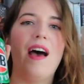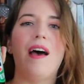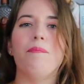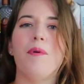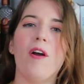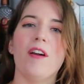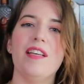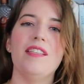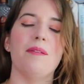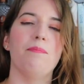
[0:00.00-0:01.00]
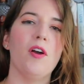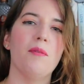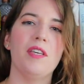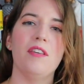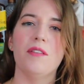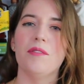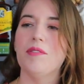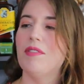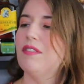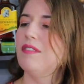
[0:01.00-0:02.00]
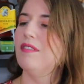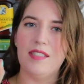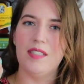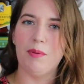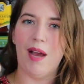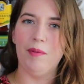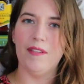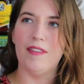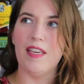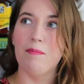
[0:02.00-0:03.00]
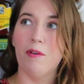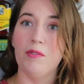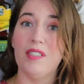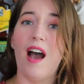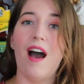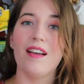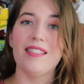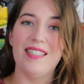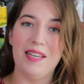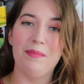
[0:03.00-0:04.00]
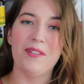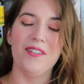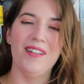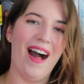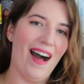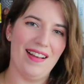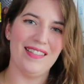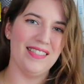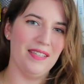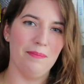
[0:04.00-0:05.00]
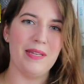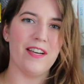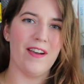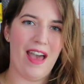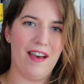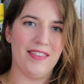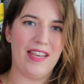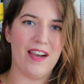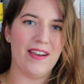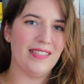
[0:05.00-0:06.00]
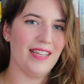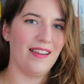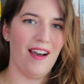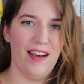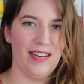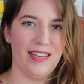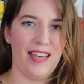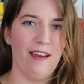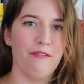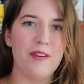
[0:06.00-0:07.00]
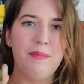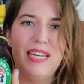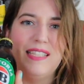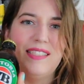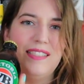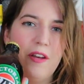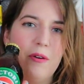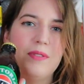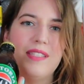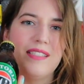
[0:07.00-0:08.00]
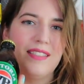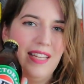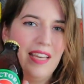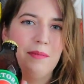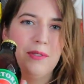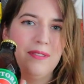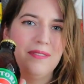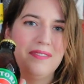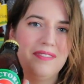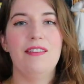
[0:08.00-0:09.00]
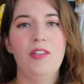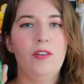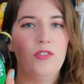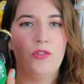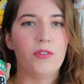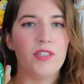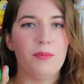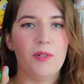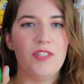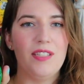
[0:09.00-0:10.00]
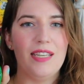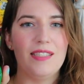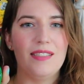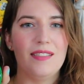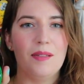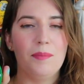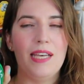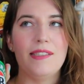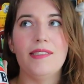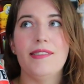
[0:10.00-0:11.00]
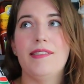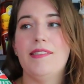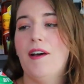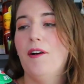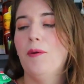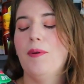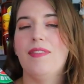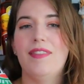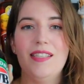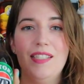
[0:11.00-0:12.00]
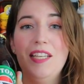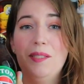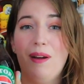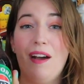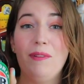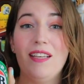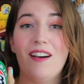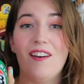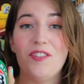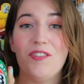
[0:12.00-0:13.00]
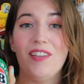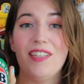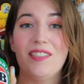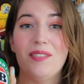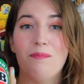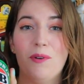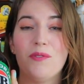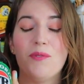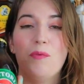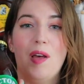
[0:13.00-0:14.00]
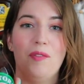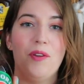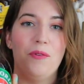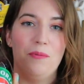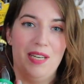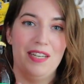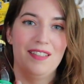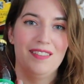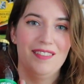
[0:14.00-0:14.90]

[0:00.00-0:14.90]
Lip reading: at parties, at barbecues. This is probably the most typical Aussie beer out there. It's iconic. Everybody knows this label, even on tourist merchandise in some places. So this is probably Australia's most well-known beer.